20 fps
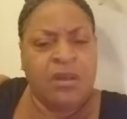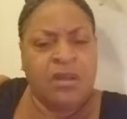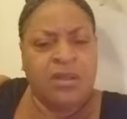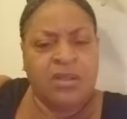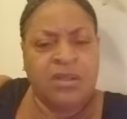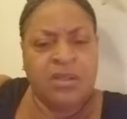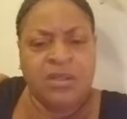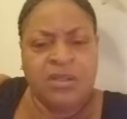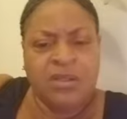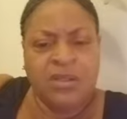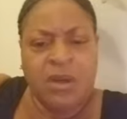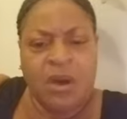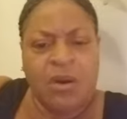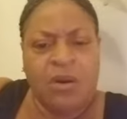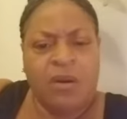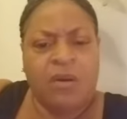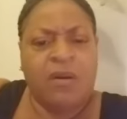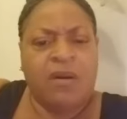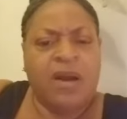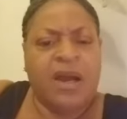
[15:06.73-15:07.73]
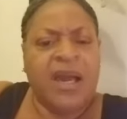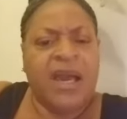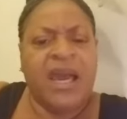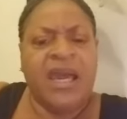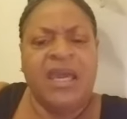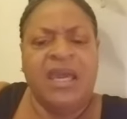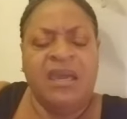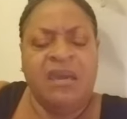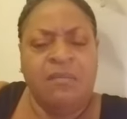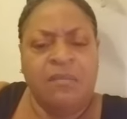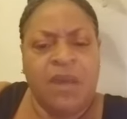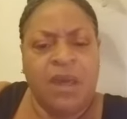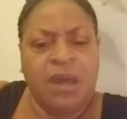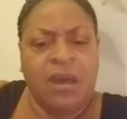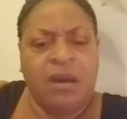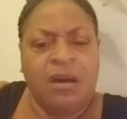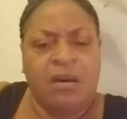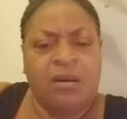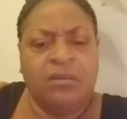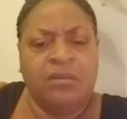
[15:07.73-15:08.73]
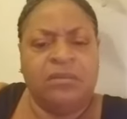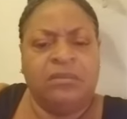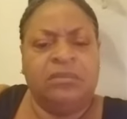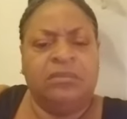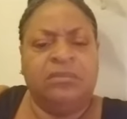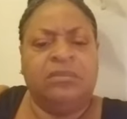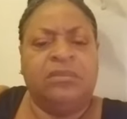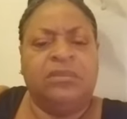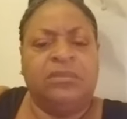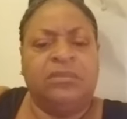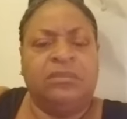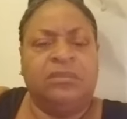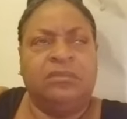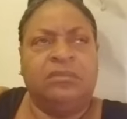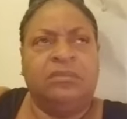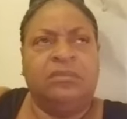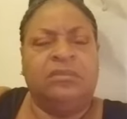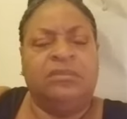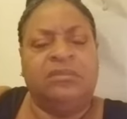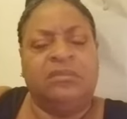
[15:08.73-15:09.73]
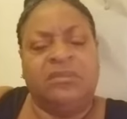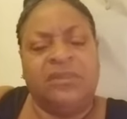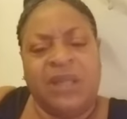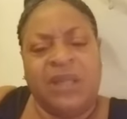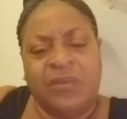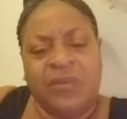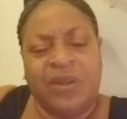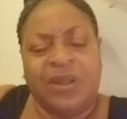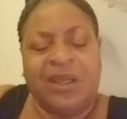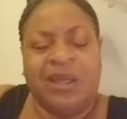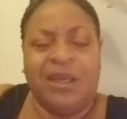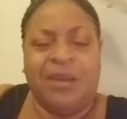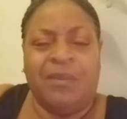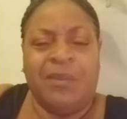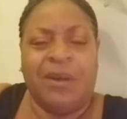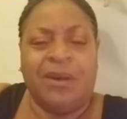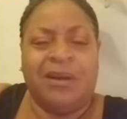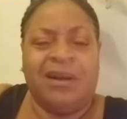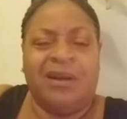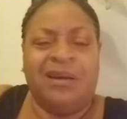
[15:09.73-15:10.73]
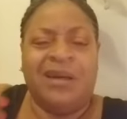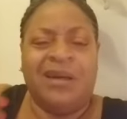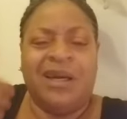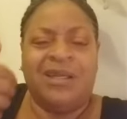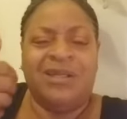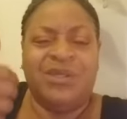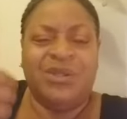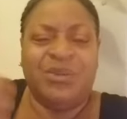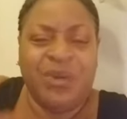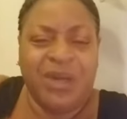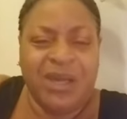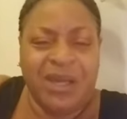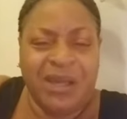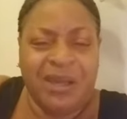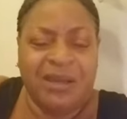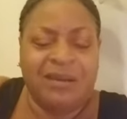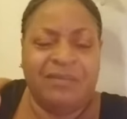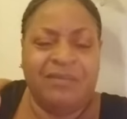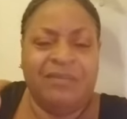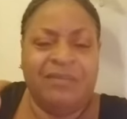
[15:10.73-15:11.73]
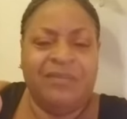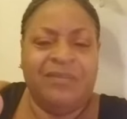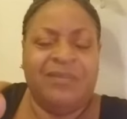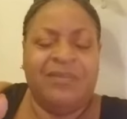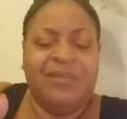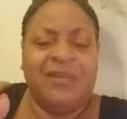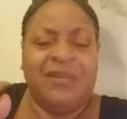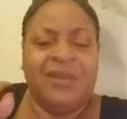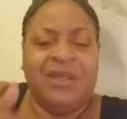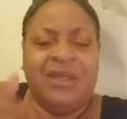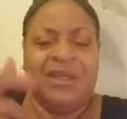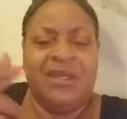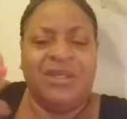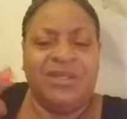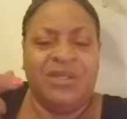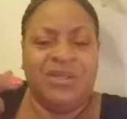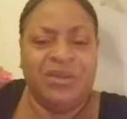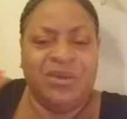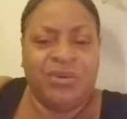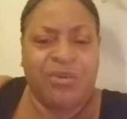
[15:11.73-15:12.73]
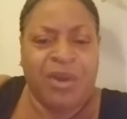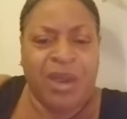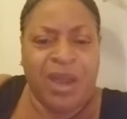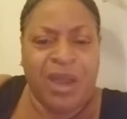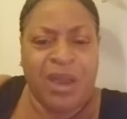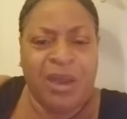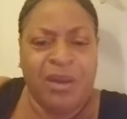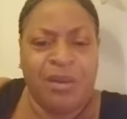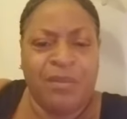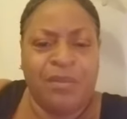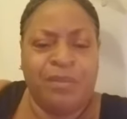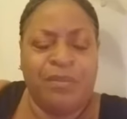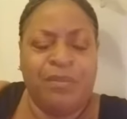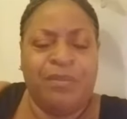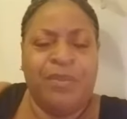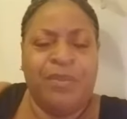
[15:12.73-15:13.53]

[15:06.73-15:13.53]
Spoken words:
So I emailed, not really email, I tweeted, Instagram,